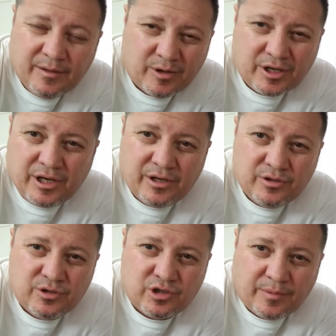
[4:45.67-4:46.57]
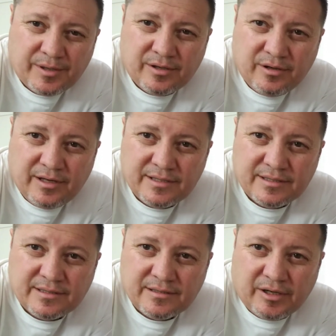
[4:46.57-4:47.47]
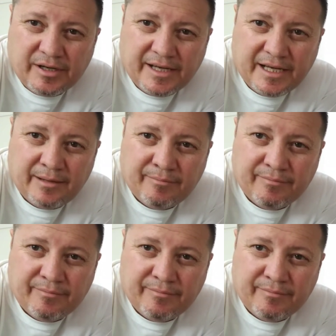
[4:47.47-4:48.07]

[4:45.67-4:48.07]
When I go do shopping, guys, I